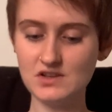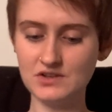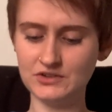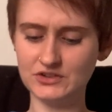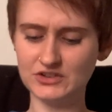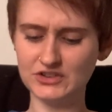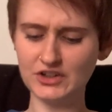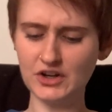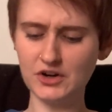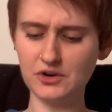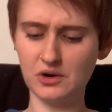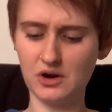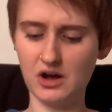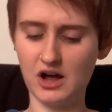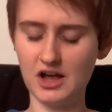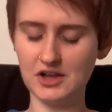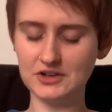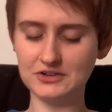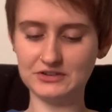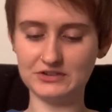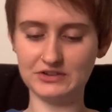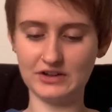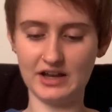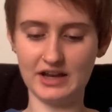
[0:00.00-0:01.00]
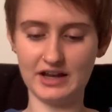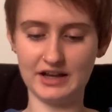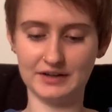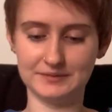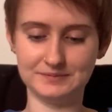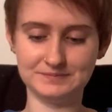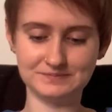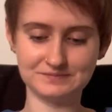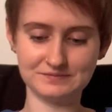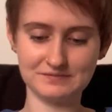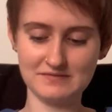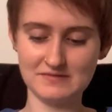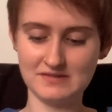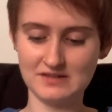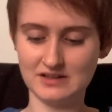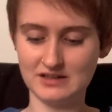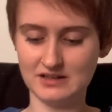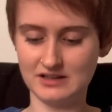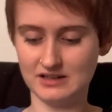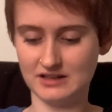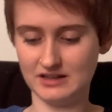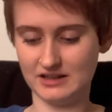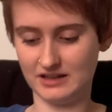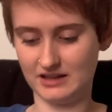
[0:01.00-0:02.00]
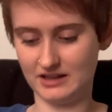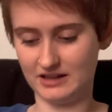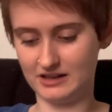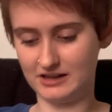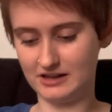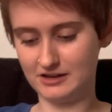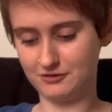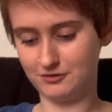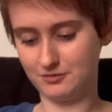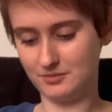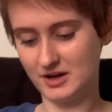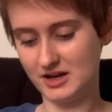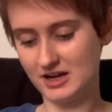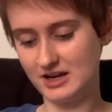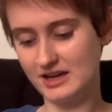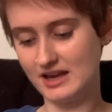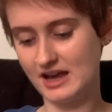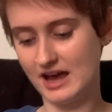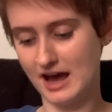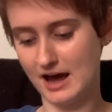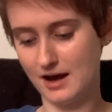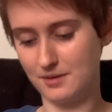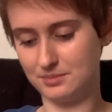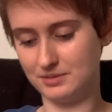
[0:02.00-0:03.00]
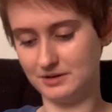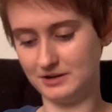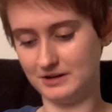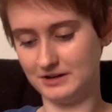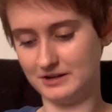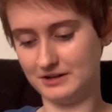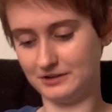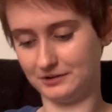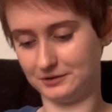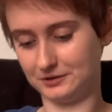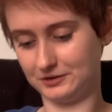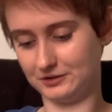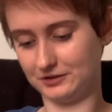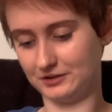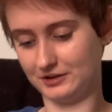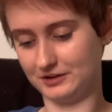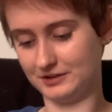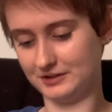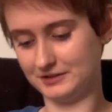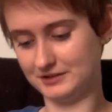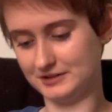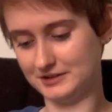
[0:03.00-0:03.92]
So I'll say, if my happiness